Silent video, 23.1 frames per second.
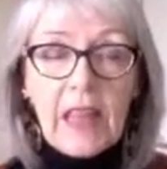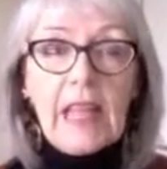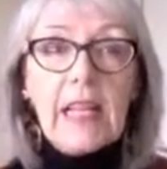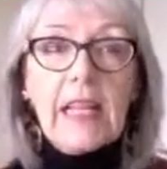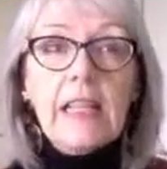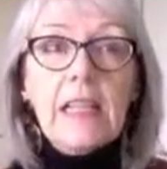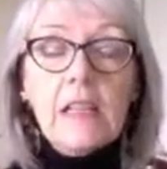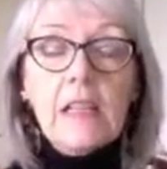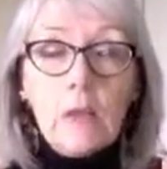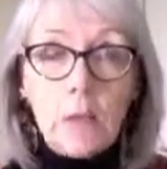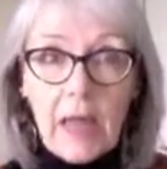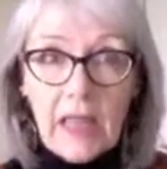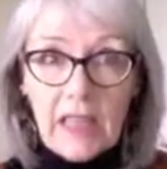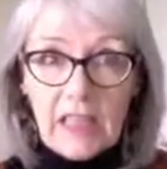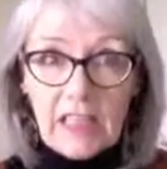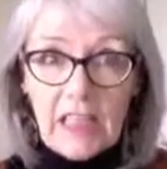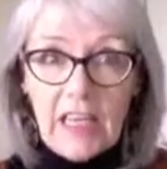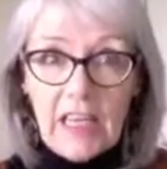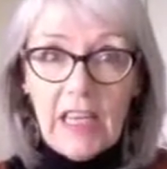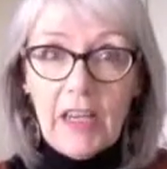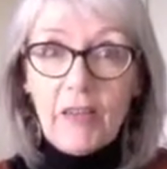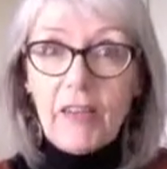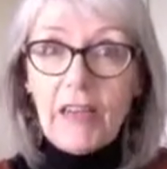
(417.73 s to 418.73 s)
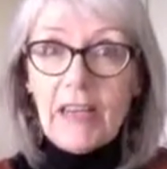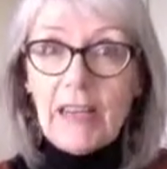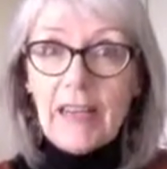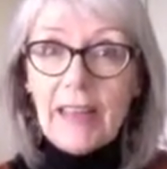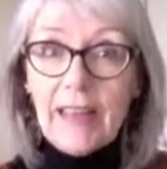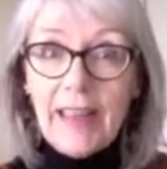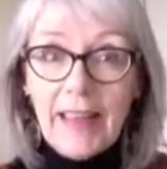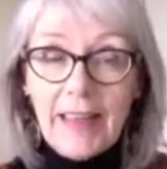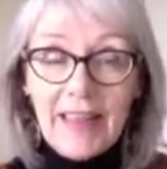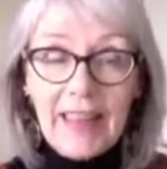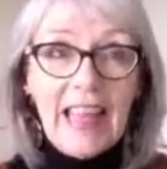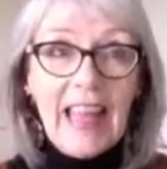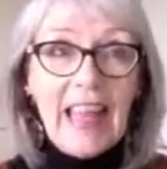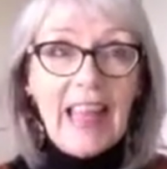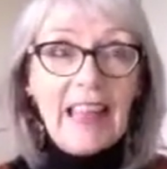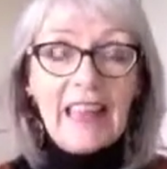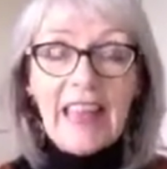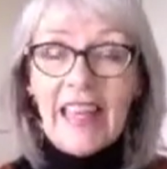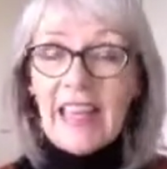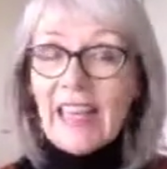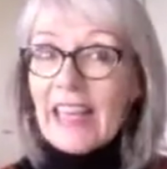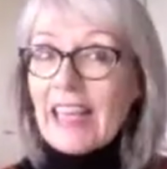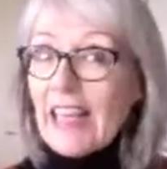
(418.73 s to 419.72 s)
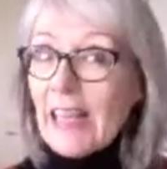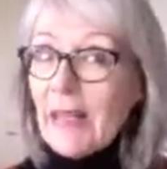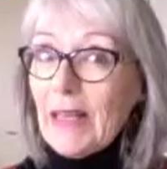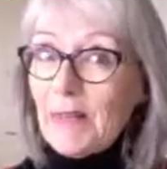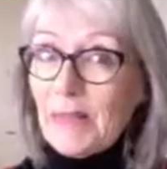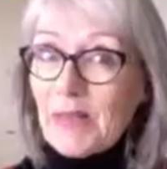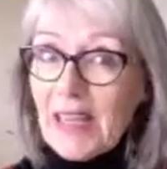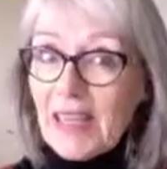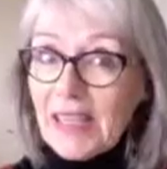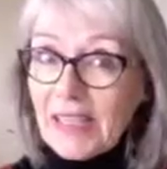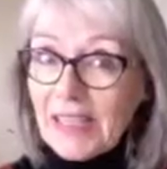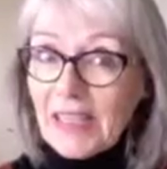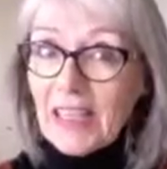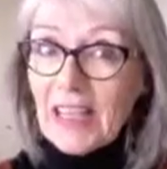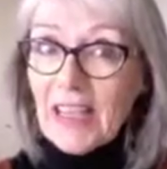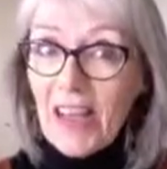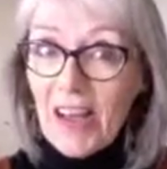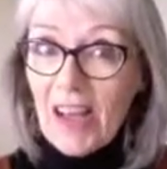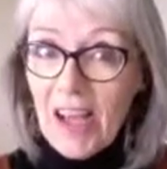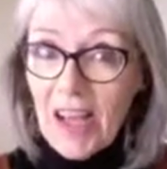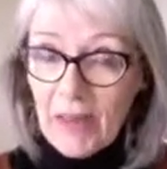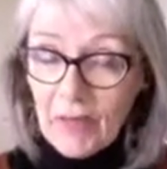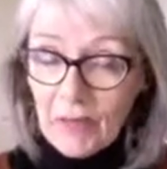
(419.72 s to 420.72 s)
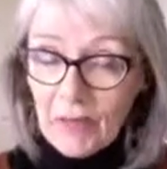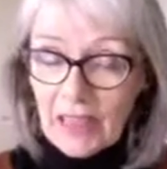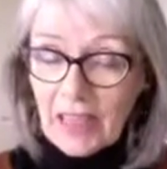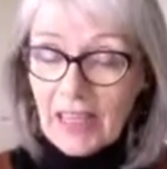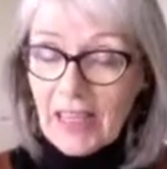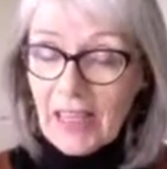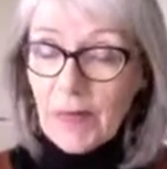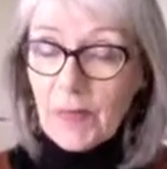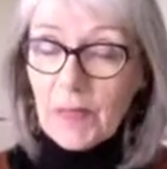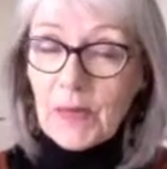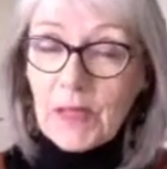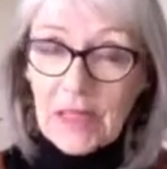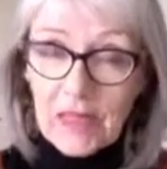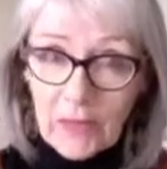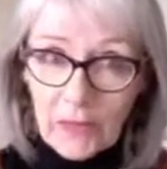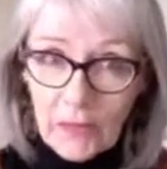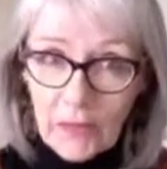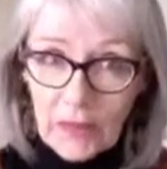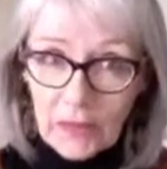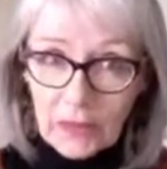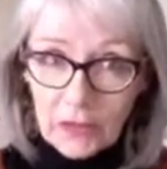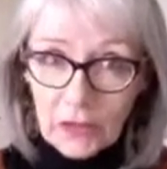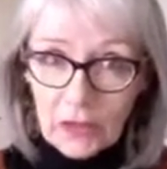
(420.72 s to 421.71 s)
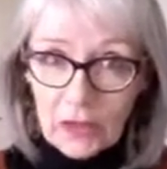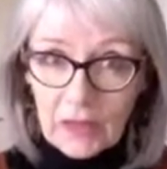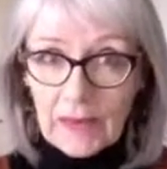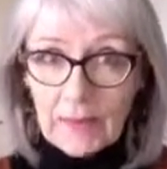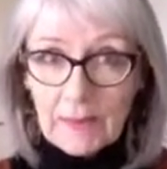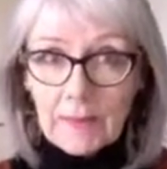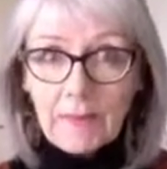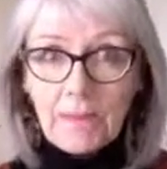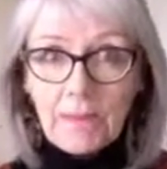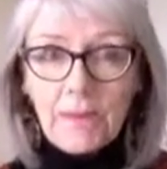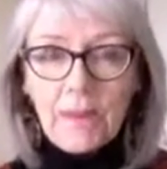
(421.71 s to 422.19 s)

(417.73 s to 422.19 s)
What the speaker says: It's the bacteria that keeps us alive and keeps us functioning.